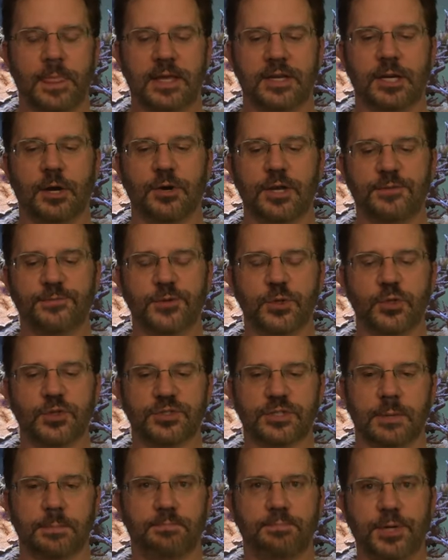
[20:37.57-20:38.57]
Now, if you
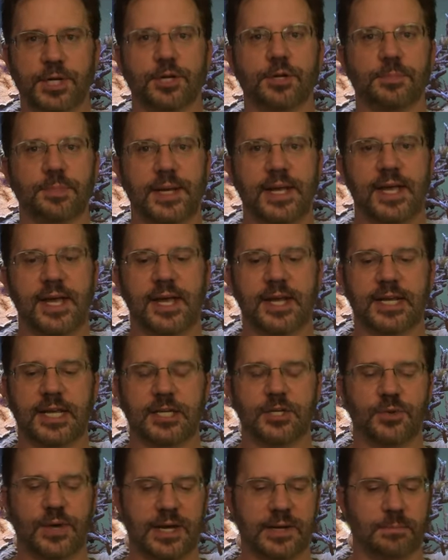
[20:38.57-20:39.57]
used a bigger bag
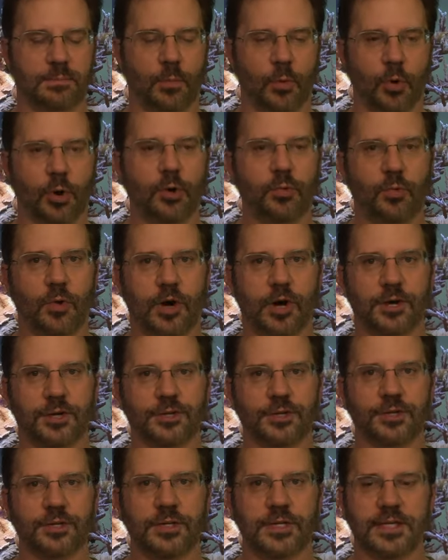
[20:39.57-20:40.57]
and you had more
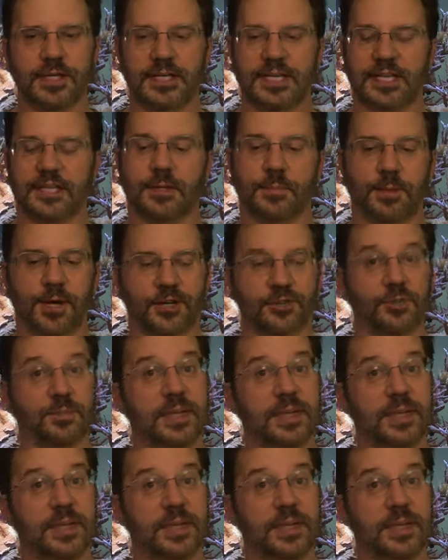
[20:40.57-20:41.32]
water, the box would be